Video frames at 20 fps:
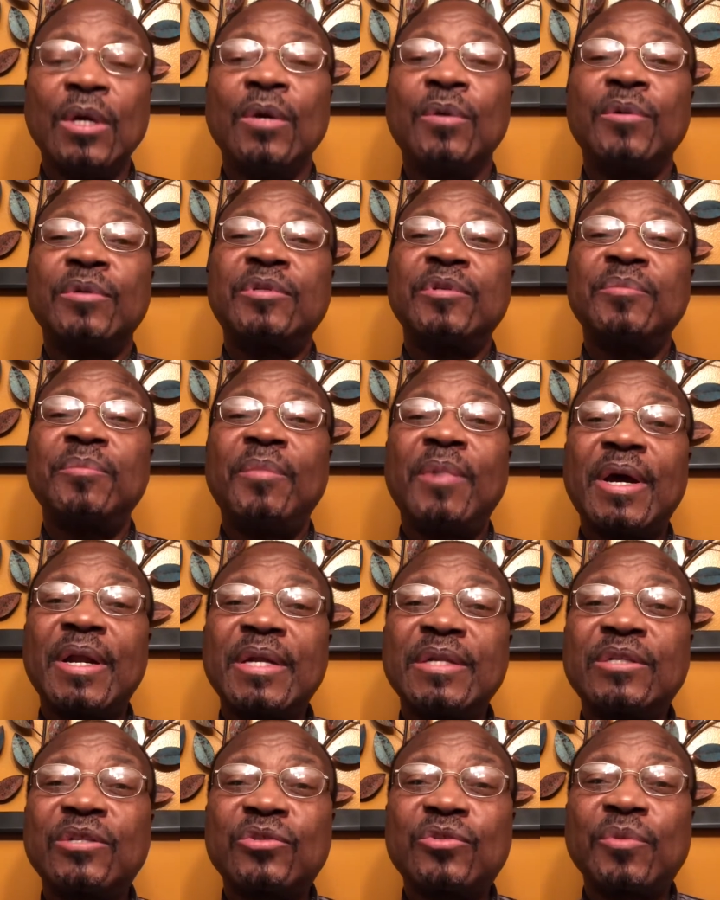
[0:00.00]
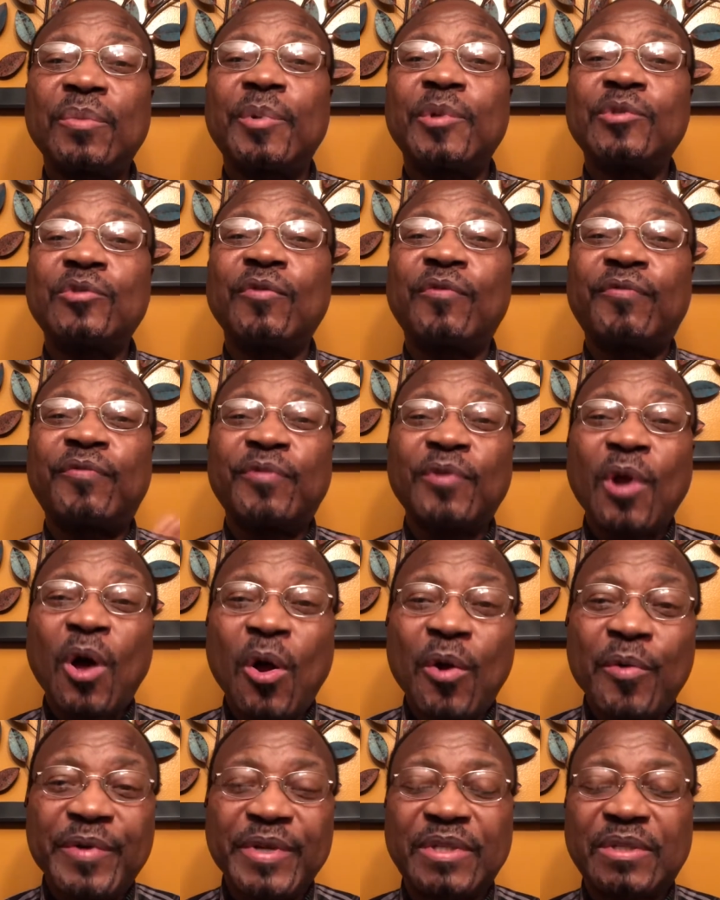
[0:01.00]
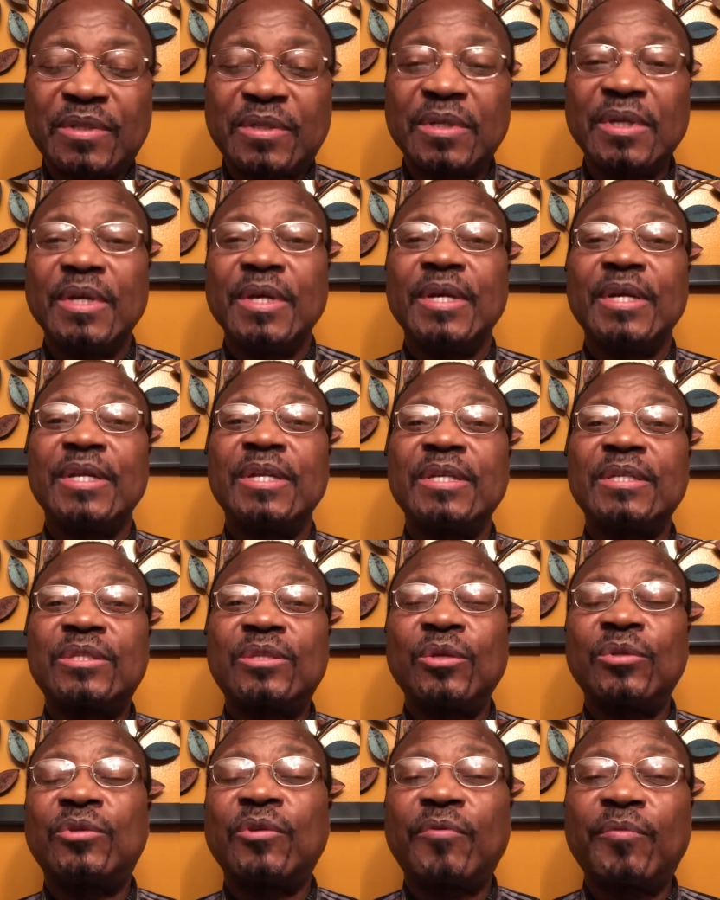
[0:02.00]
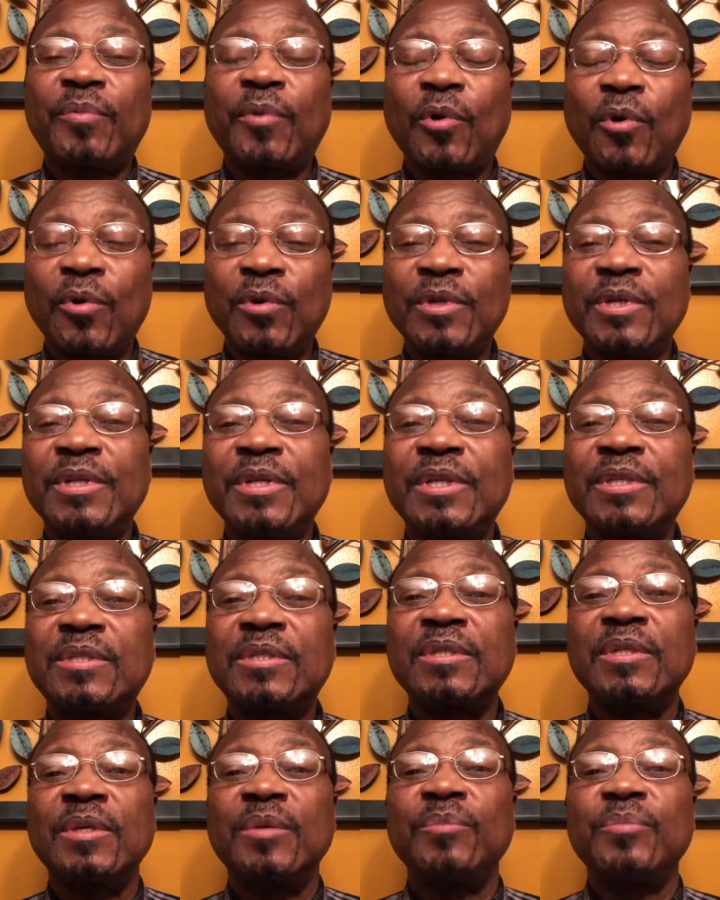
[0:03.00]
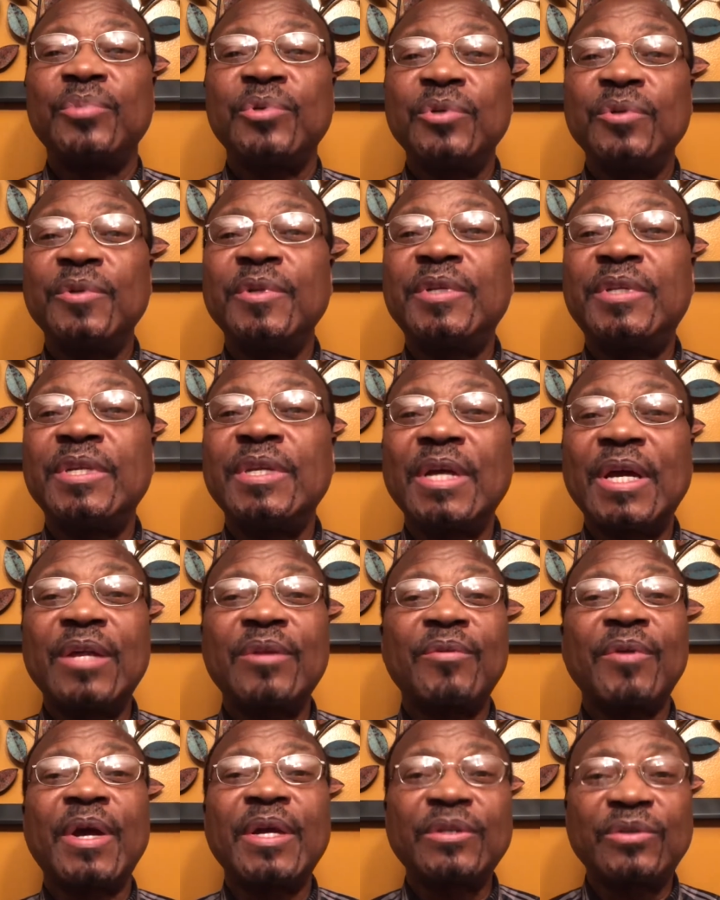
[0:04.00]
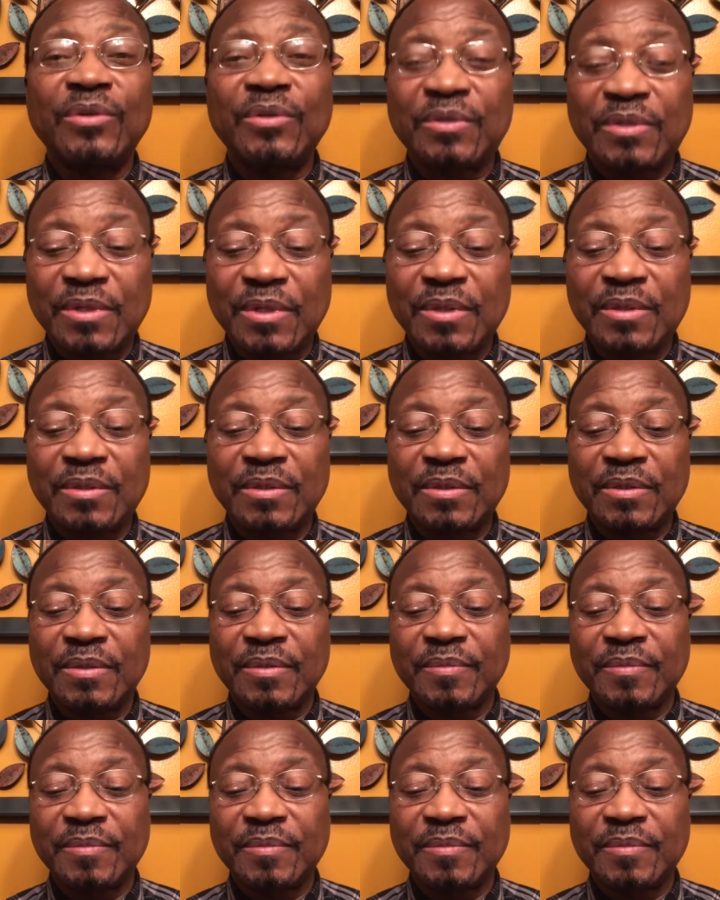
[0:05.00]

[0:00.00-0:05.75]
which in marriage is supposed to flourish in a state of holiness, purity, and righteousness.